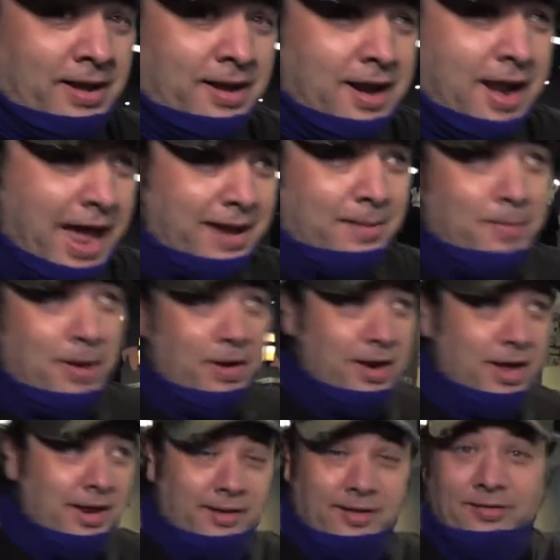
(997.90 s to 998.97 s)
a nightmare
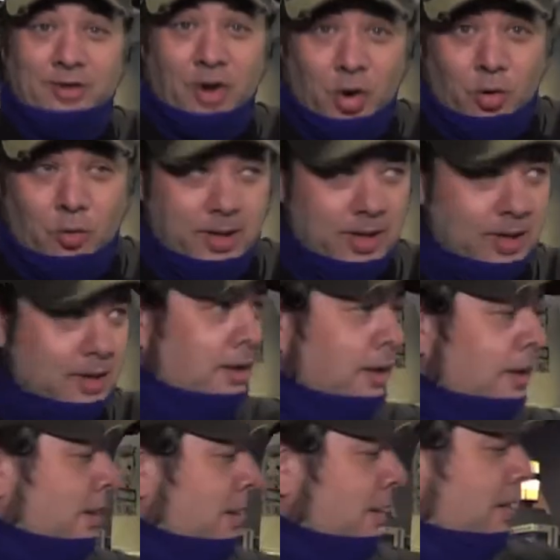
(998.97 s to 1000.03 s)
getting this home,
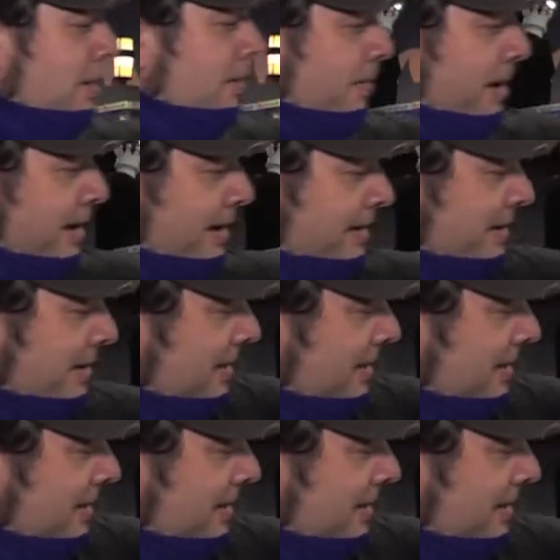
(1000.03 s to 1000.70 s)
but